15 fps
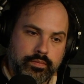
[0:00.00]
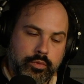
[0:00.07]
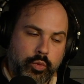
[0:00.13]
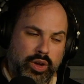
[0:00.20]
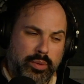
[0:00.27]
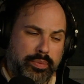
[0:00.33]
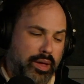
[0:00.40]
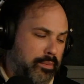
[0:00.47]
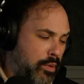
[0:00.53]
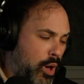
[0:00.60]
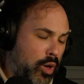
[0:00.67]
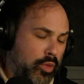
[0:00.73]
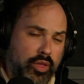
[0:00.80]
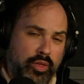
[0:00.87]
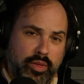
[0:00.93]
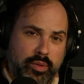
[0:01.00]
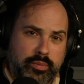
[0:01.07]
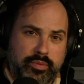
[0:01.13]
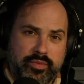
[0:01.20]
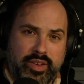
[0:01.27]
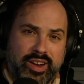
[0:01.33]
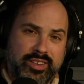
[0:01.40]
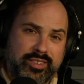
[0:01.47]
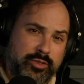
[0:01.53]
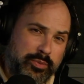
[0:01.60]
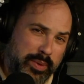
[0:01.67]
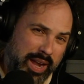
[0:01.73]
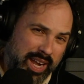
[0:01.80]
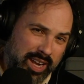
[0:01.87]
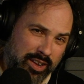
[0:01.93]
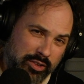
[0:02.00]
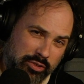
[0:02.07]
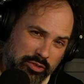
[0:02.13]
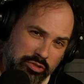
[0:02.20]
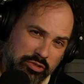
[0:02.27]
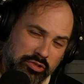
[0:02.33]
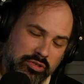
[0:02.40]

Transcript: When you play both of them, very Spanish.